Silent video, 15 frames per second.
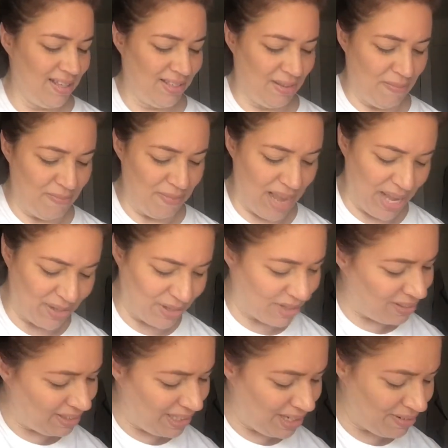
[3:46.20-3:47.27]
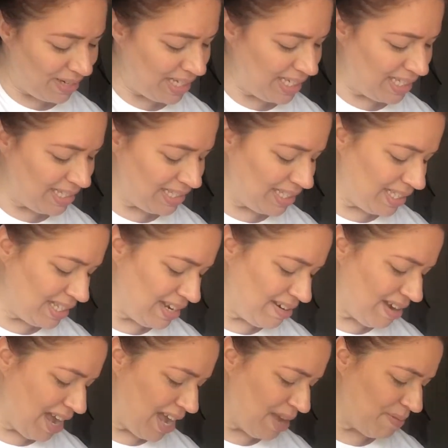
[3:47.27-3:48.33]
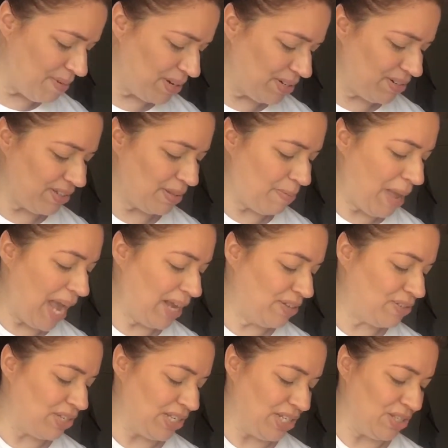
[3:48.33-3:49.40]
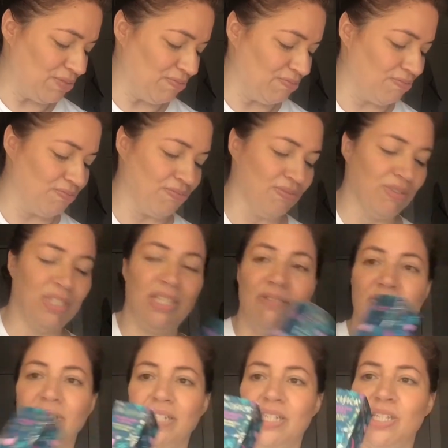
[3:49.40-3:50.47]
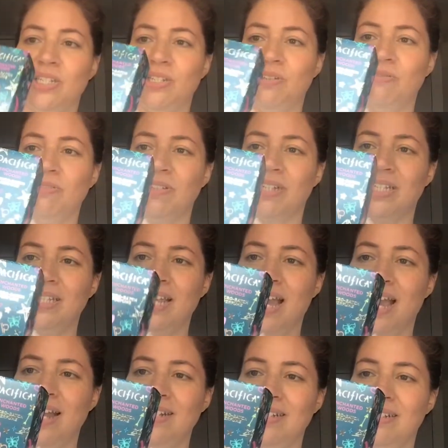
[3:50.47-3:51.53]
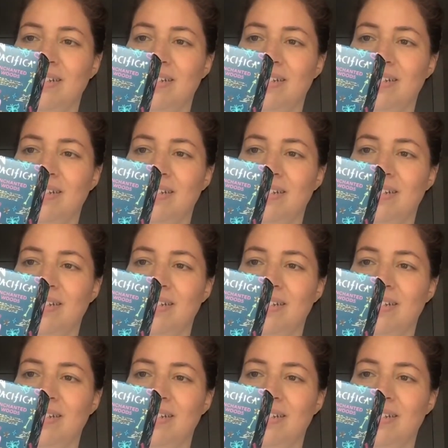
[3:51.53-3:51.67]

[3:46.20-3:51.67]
some magical ingredients in there. I wonder, the packaging is really, really cute. Look at that.